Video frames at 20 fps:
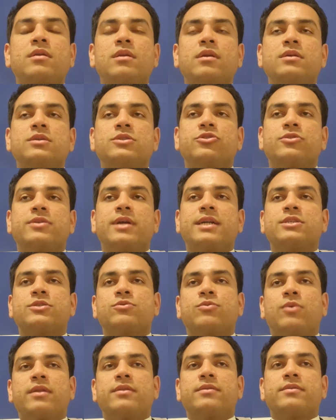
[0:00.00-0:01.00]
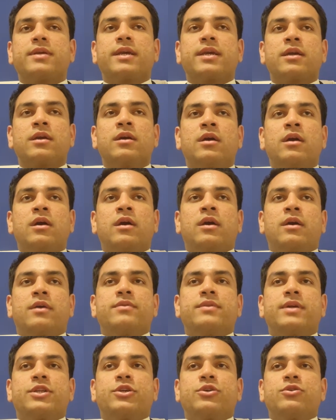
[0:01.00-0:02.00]
So that's one thing
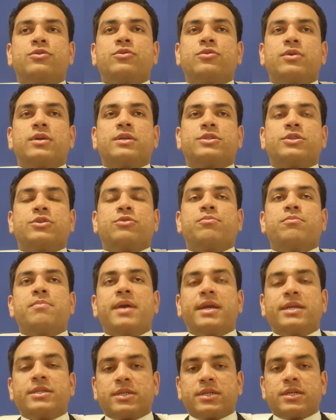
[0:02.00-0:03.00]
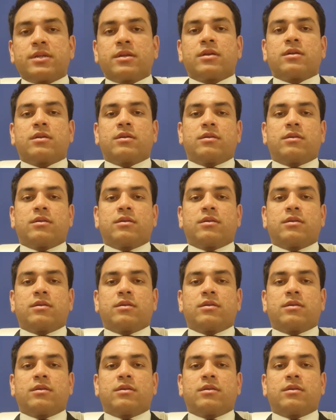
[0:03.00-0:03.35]
that you do, is you measure